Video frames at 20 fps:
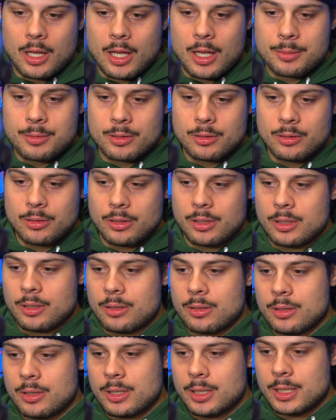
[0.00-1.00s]
Absolutely.
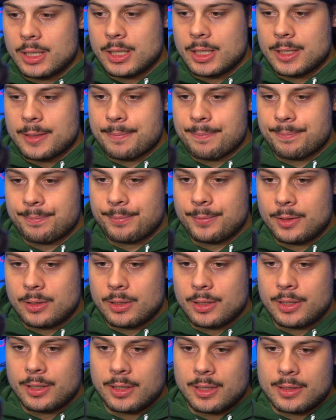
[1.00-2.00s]

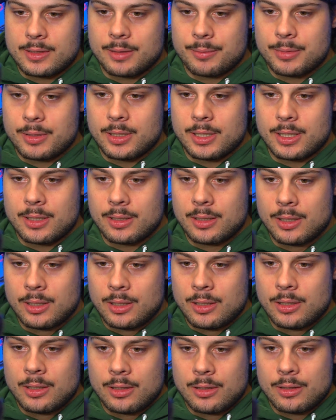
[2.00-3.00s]
I think that's something that,
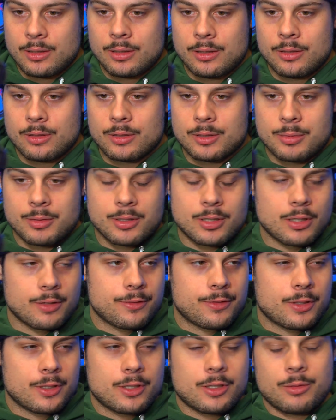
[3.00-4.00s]
especially our
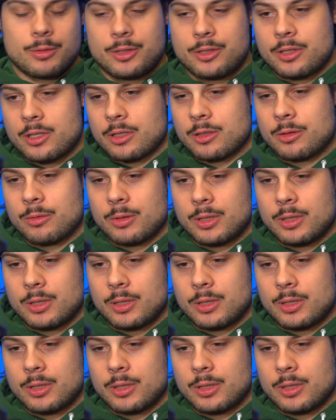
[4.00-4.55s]
first year we struggled